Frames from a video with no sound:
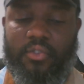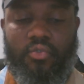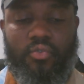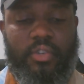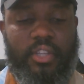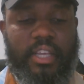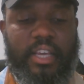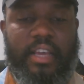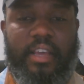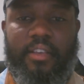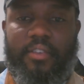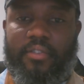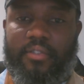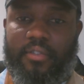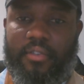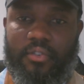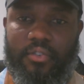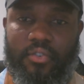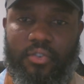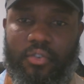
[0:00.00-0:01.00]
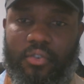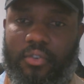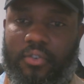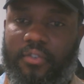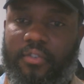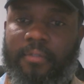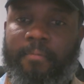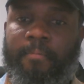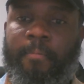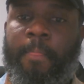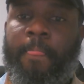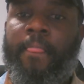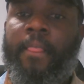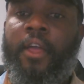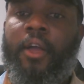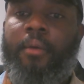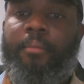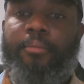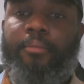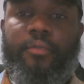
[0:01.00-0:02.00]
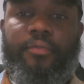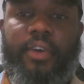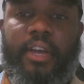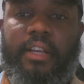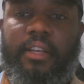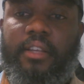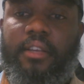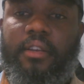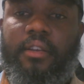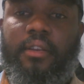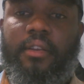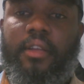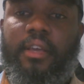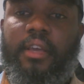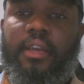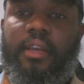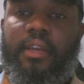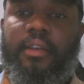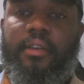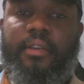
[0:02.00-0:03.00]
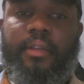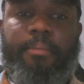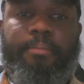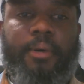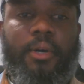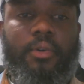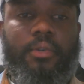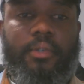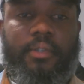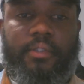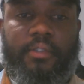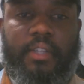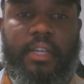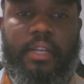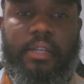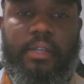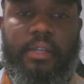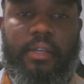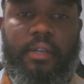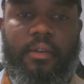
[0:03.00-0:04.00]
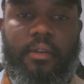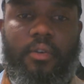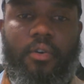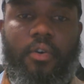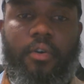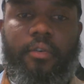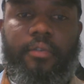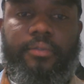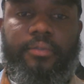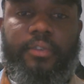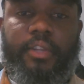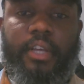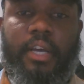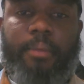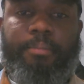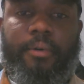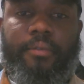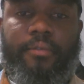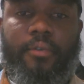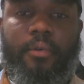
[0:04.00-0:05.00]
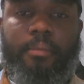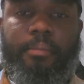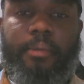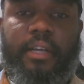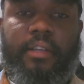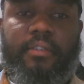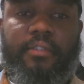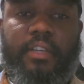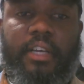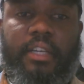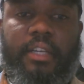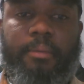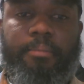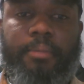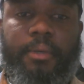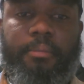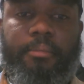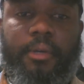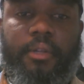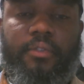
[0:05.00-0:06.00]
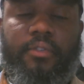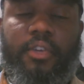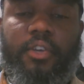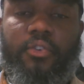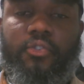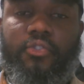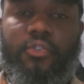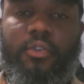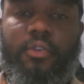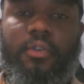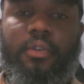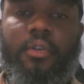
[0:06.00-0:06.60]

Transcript: to the SDGs, providing a deeper understanding of their performance and implementation.